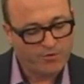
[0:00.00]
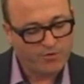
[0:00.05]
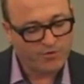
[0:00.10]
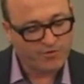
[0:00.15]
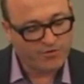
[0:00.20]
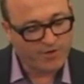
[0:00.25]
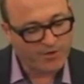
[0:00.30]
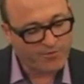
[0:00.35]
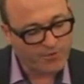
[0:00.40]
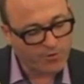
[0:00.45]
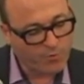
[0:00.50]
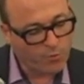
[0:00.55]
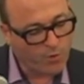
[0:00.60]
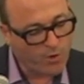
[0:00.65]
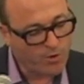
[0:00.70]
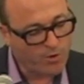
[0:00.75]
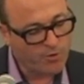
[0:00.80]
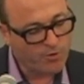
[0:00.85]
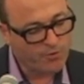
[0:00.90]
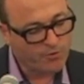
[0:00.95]
To suffer
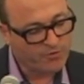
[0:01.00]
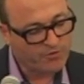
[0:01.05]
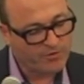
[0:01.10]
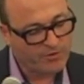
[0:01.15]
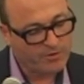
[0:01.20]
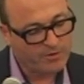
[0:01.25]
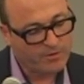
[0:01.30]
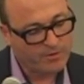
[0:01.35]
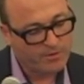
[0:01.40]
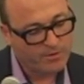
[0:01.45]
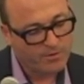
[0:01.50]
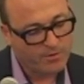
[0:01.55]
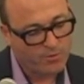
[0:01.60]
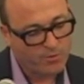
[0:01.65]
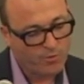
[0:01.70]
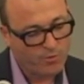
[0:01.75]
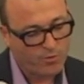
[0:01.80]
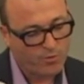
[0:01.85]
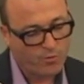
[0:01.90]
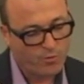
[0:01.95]
woes
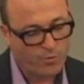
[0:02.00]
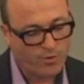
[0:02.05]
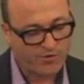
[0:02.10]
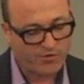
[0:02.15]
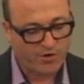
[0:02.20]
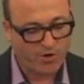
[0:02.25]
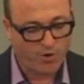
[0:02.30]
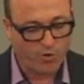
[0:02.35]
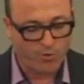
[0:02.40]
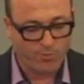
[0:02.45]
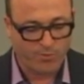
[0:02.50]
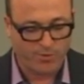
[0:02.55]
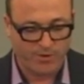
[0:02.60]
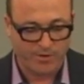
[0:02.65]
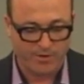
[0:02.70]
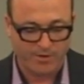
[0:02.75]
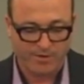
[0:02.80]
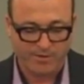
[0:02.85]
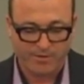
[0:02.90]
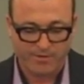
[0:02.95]
which hope
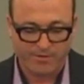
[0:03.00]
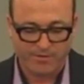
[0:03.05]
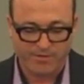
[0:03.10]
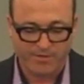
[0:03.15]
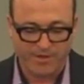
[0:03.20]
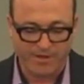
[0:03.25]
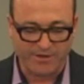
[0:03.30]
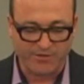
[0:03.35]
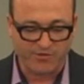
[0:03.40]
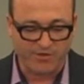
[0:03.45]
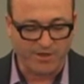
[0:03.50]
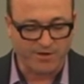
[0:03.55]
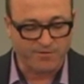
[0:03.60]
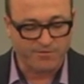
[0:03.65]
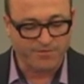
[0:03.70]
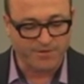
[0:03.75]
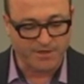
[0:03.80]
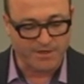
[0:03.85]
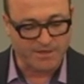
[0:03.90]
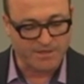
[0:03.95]
thinks
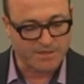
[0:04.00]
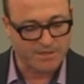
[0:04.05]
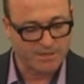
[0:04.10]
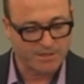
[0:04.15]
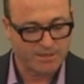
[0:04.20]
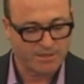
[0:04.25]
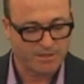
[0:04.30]
infinite,